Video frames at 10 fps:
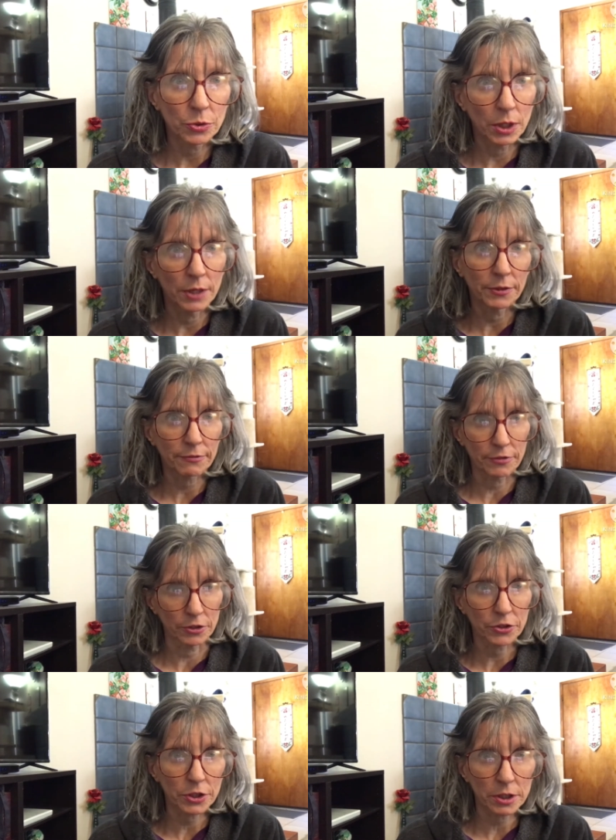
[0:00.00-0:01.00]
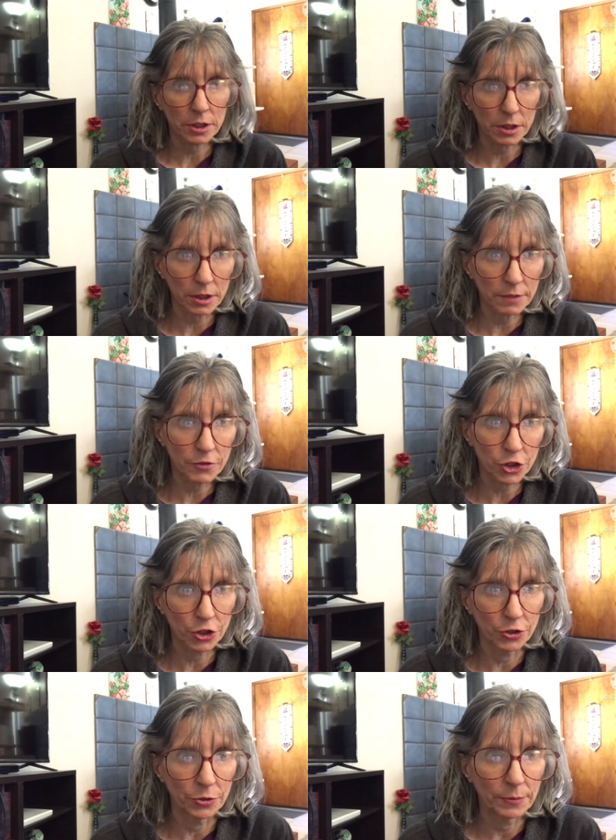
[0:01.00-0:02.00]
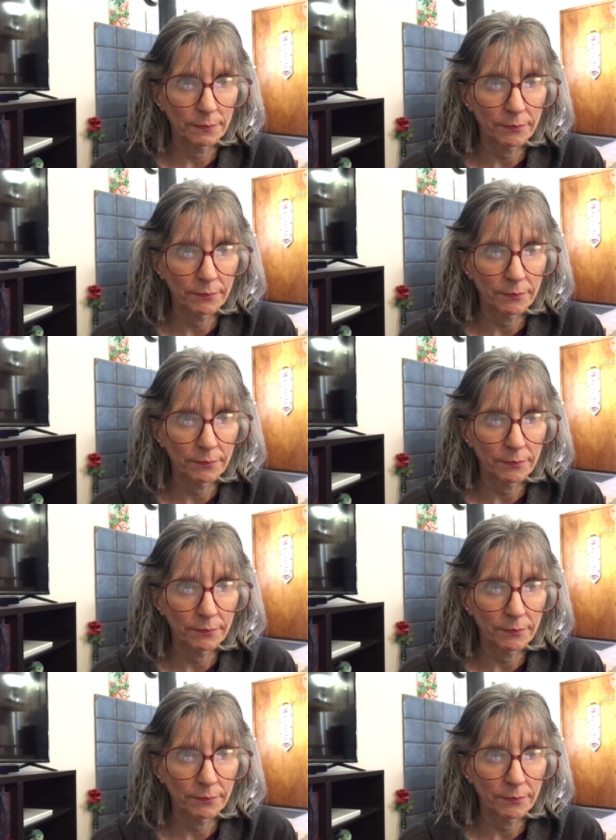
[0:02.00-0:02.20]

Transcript: on the 1st of June,